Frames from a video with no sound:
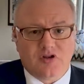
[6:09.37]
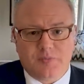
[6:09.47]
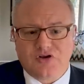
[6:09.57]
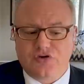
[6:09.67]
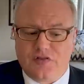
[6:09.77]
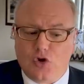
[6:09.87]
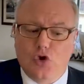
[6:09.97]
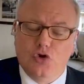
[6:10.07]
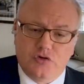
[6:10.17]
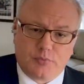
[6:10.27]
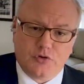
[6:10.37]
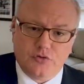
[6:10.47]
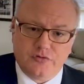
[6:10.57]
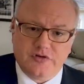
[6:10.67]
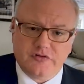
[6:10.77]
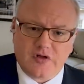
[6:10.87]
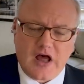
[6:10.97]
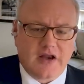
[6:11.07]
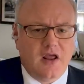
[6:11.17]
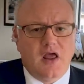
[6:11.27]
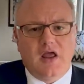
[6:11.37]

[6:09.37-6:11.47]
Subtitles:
especially on the goods producing side.